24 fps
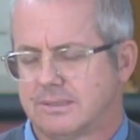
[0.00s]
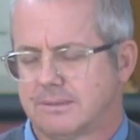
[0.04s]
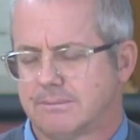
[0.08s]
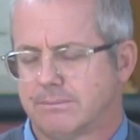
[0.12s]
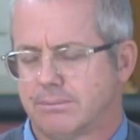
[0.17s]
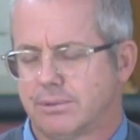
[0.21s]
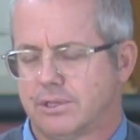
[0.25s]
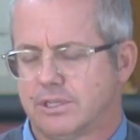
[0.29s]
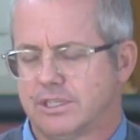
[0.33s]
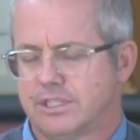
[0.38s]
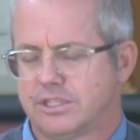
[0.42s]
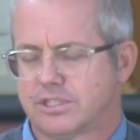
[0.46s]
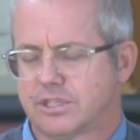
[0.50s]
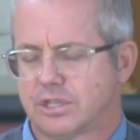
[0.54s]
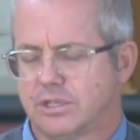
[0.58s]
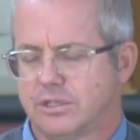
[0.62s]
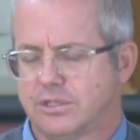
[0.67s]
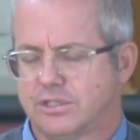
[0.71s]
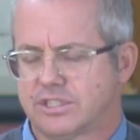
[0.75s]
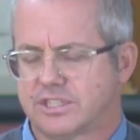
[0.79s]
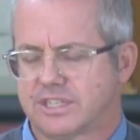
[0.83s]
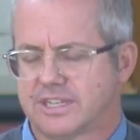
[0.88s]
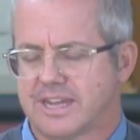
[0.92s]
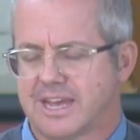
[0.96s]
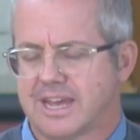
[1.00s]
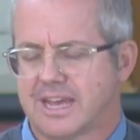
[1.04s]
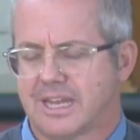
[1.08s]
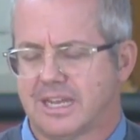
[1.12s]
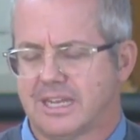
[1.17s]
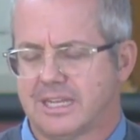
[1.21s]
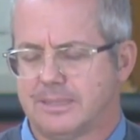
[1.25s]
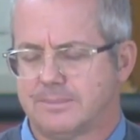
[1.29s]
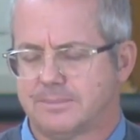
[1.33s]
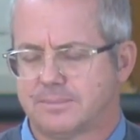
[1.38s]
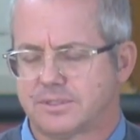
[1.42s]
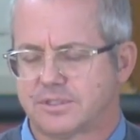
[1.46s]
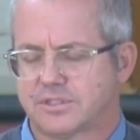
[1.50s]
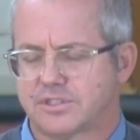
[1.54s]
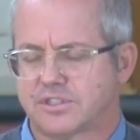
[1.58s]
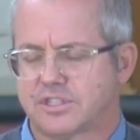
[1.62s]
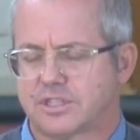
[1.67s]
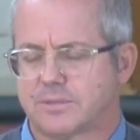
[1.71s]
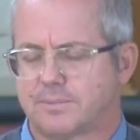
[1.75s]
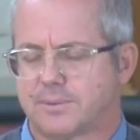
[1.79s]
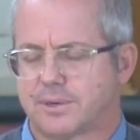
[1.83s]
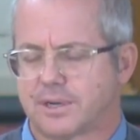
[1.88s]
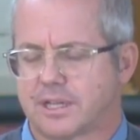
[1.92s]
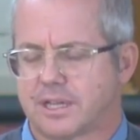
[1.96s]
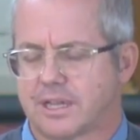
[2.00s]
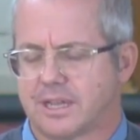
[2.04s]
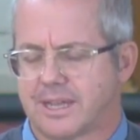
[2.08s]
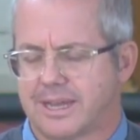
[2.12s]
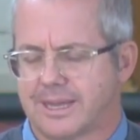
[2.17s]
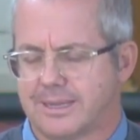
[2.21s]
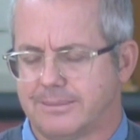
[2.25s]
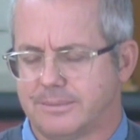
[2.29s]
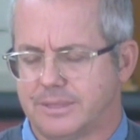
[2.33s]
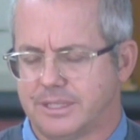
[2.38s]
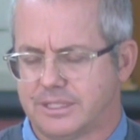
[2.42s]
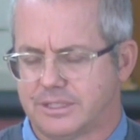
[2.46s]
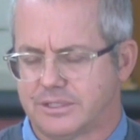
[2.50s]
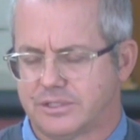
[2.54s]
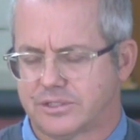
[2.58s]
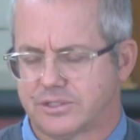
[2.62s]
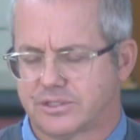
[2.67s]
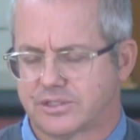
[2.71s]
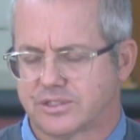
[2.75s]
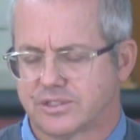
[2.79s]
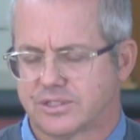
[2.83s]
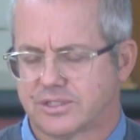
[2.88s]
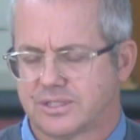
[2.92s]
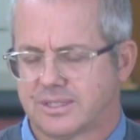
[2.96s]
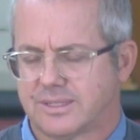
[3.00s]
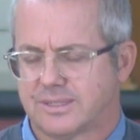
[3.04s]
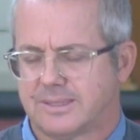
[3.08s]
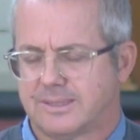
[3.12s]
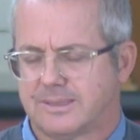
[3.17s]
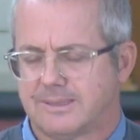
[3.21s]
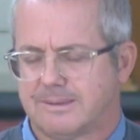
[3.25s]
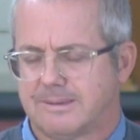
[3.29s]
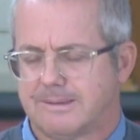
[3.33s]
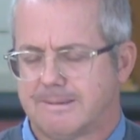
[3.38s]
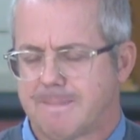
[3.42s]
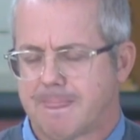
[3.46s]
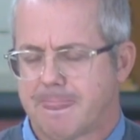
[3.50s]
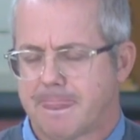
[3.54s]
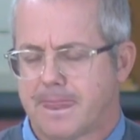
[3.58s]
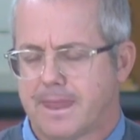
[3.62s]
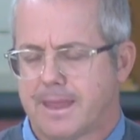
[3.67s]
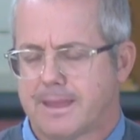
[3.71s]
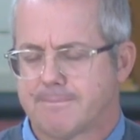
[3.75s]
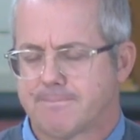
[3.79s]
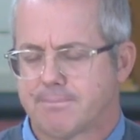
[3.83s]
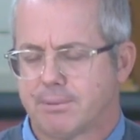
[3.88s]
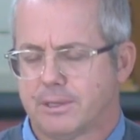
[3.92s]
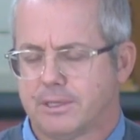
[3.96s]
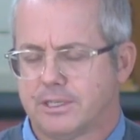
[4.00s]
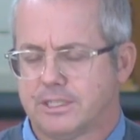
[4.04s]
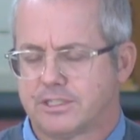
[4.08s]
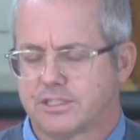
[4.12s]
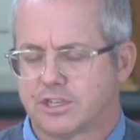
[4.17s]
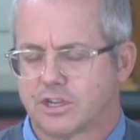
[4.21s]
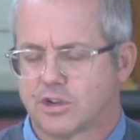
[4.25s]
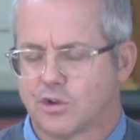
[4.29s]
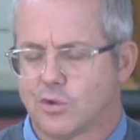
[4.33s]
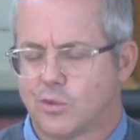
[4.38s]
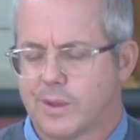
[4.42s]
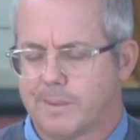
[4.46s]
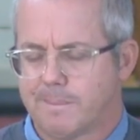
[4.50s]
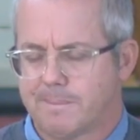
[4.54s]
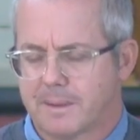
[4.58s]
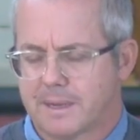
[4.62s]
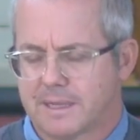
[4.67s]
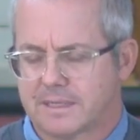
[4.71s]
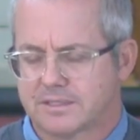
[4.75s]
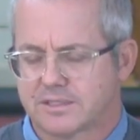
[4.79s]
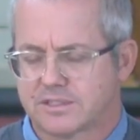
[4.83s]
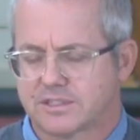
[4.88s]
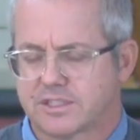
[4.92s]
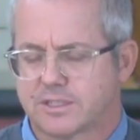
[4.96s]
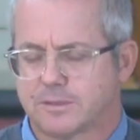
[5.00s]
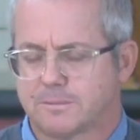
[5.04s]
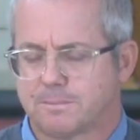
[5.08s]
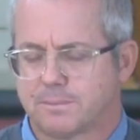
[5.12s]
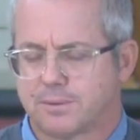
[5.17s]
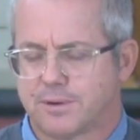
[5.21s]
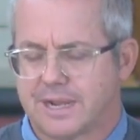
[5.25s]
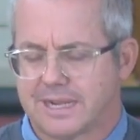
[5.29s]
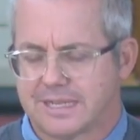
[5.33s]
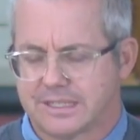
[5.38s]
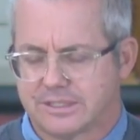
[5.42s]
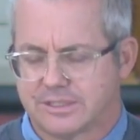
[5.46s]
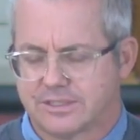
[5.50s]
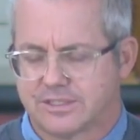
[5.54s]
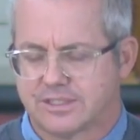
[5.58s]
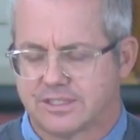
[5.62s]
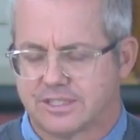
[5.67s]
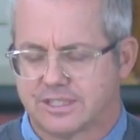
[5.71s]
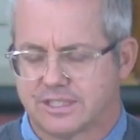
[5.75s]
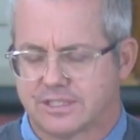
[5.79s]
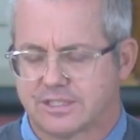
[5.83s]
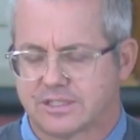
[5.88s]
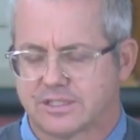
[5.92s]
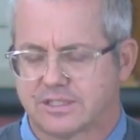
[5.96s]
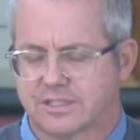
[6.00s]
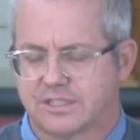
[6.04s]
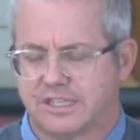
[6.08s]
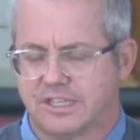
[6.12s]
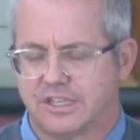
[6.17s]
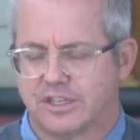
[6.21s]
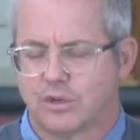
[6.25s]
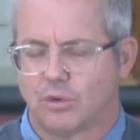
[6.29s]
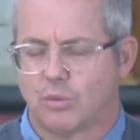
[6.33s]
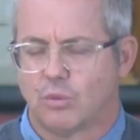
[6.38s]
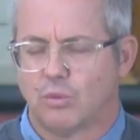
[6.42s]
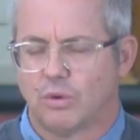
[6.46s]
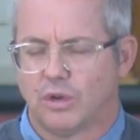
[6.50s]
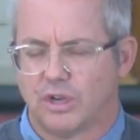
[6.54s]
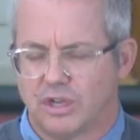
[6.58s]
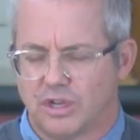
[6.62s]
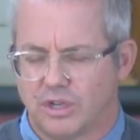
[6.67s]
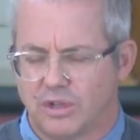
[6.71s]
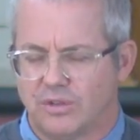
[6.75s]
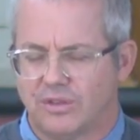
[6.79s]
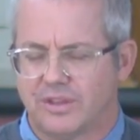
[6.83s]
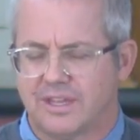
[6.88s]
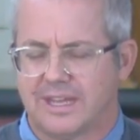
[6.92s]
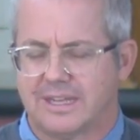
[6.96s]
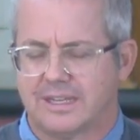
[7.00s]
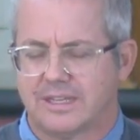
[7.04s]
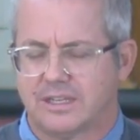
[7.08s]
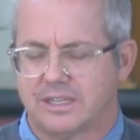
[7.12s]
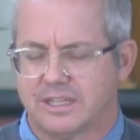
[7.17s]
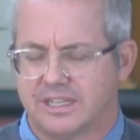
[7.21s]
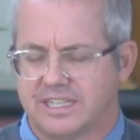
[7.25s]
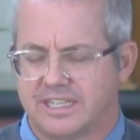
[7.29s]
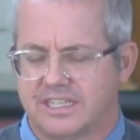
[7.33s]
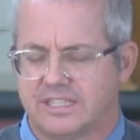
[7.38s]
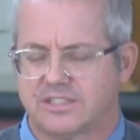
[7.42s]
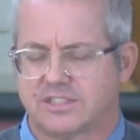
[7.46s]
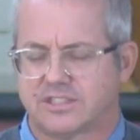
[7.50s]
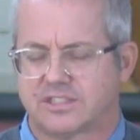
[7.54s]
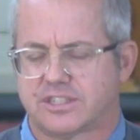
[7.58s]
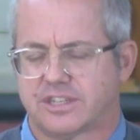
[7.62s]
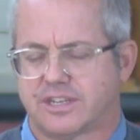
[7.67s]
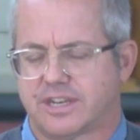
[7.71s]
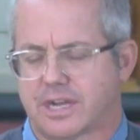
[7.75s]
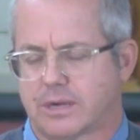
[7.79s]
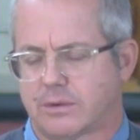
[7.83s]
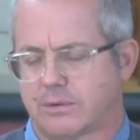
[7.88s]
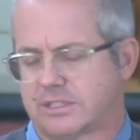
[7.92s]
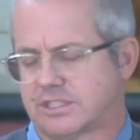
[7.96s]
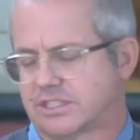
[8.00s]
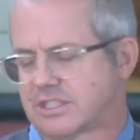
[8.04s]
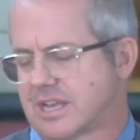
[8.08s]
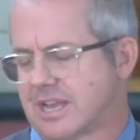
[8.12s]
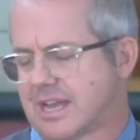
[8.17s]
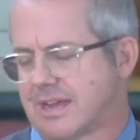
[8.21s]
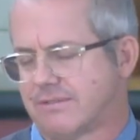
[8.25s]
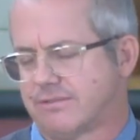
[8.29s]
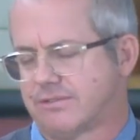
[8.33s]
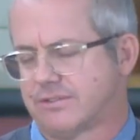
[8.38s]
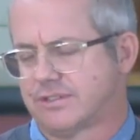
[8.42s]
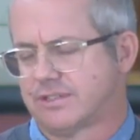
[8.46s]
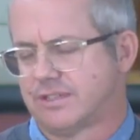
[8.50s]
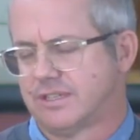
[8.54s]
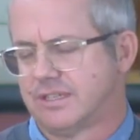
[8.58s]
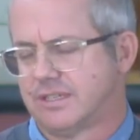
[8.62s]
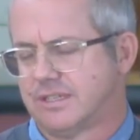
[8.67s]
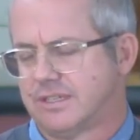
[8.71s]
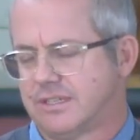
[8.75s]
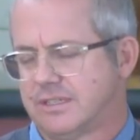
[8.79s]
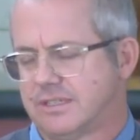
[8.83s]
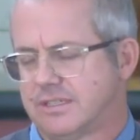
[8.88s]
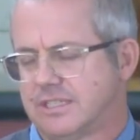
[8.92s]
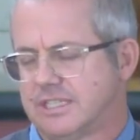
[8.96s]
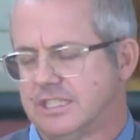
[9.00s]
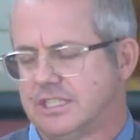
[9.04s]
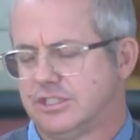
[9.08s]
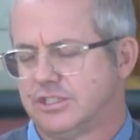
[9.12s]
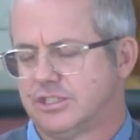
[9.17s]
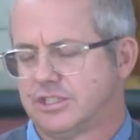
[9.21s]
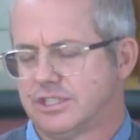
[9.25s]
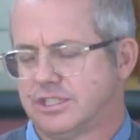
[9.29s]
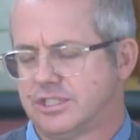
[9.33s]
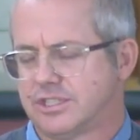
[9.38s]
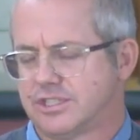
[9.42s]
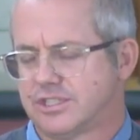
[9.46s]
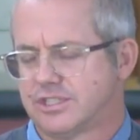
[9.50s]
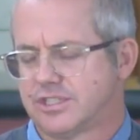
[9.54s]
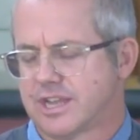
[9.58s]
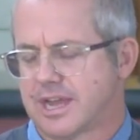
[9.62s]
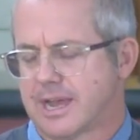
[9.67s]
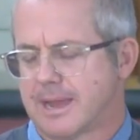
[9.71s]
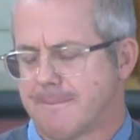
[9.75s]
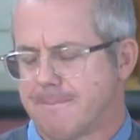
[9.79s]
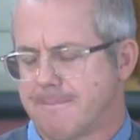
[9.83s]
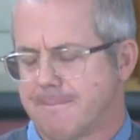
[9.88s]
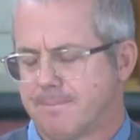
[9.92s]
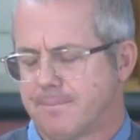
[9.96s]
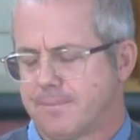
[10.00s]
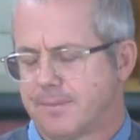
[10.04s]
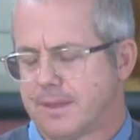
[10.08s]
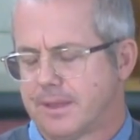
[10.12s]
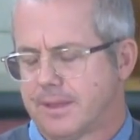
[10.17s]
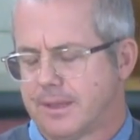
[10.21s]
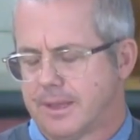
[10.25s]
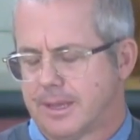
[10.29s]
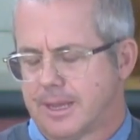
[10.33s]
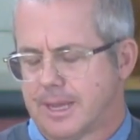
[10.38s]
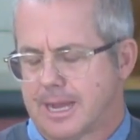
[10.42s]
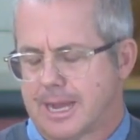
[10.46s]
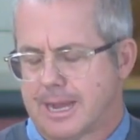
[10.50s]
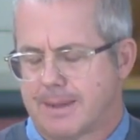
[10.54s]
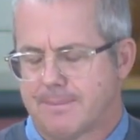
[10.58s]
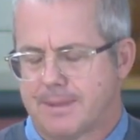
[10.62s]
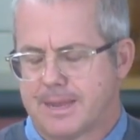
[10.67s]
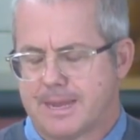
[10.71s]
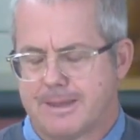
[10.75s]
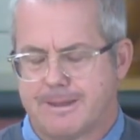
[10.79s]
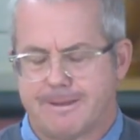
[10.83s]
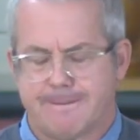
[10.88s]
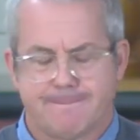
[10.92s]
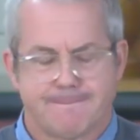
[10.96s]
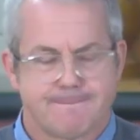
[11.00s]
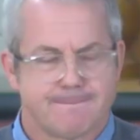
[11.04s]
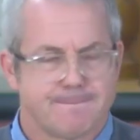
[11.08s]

Please loosen our lips to proclaim this. And please equip us to practice this in a world that needs to know it's loved. In Jesus' name, Amen.